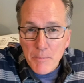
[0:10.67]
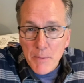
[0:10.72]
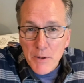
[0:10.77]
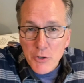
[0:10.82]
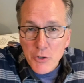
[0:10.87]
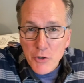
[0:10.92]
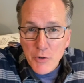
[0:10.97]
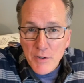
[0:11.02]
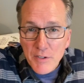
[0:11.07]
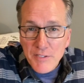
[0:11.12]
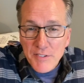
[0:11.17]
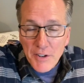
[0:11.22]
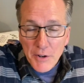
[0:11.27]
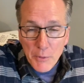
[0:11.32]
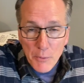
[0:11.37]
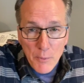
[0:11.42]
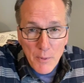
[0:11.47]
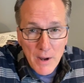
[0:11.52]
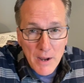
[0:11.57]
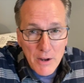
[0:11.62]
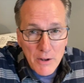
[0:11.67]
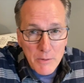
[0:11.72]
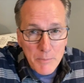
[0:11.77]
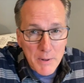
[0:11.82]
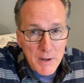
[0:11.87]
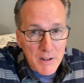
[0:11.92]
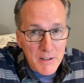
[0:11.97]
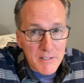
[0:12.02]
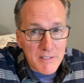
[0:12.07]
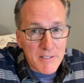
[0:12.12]
make sure you stick around
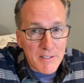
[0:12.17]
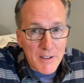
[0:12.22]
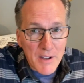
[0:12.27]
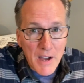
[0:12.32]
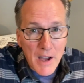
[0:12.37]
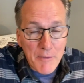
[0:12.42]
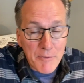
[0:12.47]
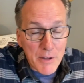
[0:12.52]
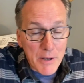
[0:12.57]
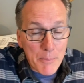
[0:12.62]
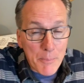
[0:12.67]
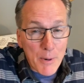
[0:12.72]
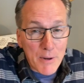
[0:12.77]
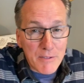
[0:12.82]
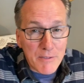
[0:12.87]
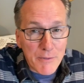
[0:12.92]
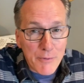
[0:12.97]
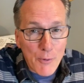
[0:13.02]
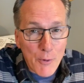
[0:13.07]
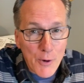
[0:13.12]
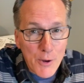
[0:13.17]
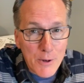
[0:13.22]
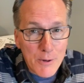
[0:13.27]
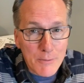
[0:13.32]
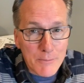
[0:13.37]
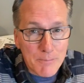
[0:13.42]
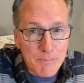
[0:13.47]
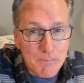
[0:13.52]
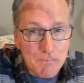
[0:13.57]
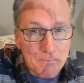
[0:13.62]
because I've got a present for you.
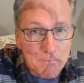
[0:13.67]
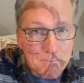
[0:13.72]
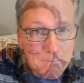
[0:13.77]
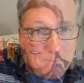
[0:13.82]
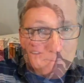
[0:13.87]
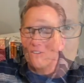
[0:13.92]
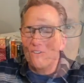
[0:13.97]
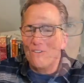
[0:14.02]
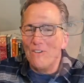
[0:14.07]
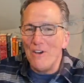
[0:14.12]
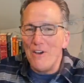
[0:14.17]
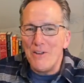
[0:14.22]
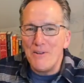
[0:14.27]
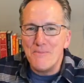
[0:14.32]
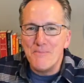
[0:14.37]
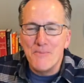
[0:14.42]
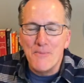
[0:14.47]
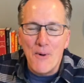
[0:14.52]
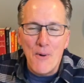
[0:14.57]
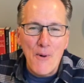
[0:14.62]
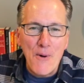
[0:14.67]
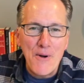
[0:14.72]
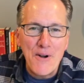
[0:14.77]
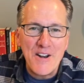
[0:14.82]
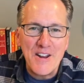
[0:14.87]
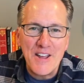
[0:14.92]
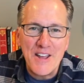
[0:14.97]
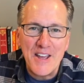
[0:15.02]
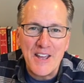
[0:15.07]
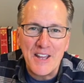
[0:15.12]
Good
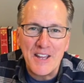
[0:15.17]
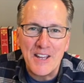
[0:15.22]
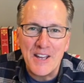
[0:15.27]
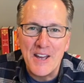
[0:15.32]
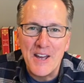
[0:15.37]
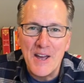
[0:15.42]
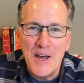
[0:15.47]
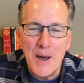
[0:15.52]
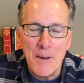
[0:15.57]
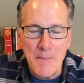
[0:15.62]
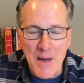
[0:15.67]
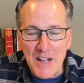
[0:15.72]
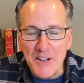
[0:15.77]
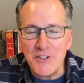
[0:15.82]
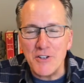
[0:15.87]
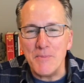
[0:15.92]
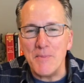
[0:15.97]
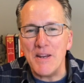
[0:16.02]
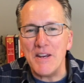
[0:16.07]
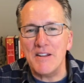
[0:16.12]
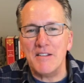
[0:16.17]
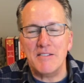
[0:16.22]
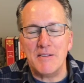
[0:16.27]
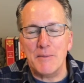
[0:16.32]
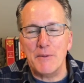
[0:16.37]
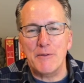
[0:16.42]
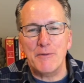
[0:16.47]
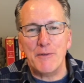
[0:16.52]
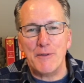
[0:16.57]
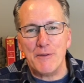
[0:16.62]
morning. Imagine meeting
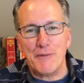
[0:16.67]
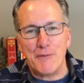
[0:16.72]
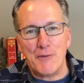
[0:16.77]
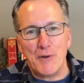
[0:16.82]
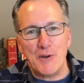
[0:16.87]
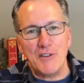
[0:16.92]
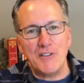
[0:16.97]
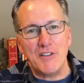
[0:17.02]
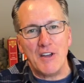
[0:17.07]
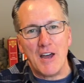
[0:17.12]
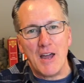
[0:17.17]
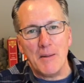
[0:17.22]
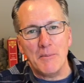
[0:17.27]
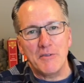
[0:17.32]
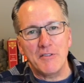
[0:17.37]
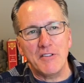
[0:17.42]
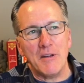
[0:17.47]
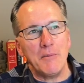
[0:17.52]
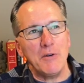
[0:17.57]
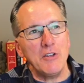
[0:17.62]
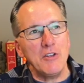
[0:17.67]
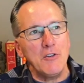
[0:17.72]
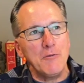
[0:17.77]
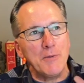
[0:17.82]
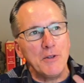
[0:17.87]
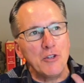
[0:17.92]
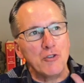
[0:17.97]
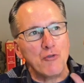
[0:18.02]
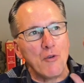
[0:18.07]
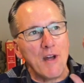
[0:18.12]
someone for the first time, someone you've
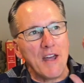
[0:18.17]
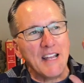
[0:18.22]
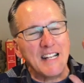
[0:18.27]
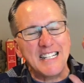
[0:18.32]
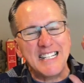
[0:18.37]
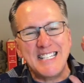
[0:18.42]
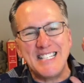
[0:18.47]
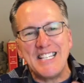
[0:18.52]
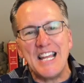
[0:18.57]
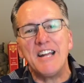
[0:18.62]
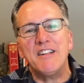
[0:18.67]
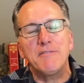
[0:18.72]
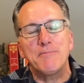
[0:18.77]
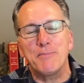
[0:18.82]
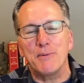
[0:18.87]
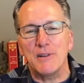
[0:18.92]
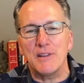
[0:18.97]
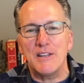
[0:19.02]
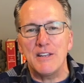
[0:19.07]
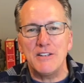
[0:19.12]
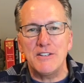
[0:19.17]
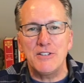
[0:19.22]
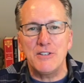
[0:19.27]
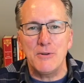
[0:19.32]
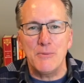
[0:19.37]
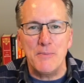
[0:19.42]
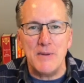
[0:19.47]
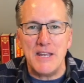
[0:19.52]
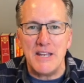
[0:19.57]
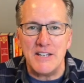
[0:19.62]
been trying desperately
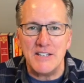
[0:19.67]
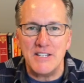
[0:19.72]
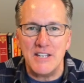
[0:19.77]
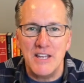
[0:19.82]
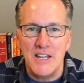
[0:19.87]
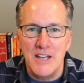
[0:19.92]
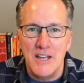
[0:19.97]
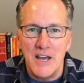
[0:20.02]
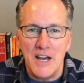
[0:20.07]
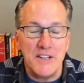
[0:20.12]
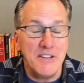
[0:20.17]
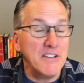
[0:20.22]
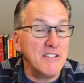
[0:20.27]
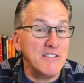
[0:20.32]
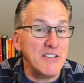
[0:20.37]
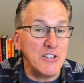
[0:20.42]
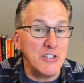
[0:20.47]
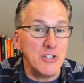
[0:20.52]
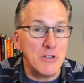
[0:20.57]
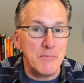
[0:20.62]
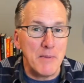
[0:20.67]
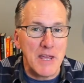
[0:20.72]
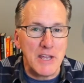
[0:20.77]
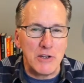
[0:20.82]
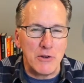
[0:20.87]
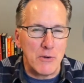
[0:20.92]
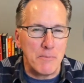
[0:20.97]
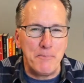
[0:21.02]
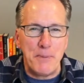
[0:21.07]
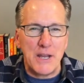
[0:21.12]
to meet, a decision
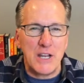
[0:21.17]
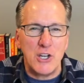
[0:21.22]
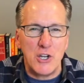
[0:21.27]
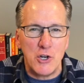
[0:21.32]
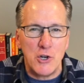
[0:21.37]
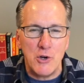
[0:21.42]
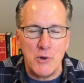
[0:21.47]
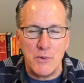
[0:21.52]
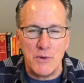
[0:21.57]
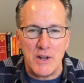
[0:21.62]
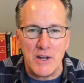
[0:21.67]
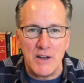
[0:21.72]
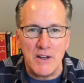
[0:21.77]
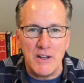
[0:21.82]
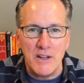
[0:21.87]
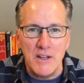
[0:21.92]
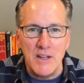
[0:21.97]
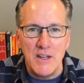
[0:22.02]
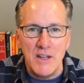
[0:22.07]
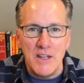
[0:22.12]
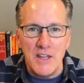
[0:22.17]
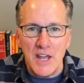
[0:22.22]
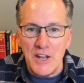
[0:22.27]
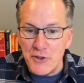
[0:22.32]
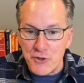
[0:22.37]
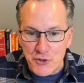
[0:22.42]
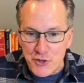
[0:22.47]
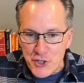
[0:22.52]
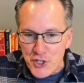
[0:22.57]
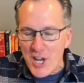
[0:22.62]
maker, a big kahuna, and
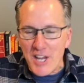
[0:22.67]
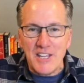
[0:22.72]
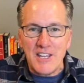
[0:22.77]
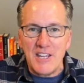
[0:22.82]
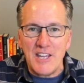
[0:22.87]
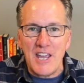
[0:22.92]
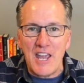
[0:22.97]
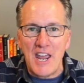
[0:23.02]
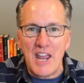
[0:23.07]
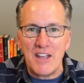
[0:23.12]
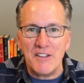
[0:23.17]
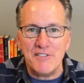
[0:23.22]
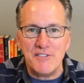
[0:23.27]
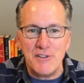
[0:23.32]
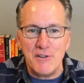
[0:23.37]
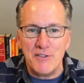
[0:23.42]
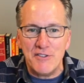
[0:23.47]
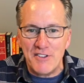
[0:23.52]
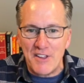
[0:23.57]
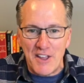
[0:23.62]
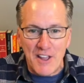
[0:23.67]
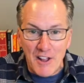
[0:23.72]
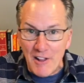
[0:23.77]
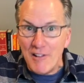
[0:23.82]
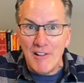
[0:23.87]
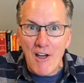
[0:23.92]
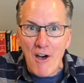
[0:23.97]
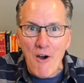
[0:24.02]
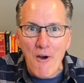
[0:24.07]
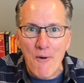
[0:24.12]
you're shaking hands and you say
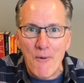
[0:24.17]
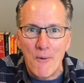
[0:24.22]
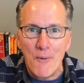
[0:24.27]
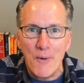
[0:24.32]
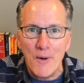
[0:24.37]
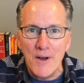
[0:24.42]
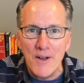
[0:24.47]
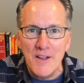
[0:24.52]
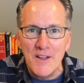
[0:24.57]
hello.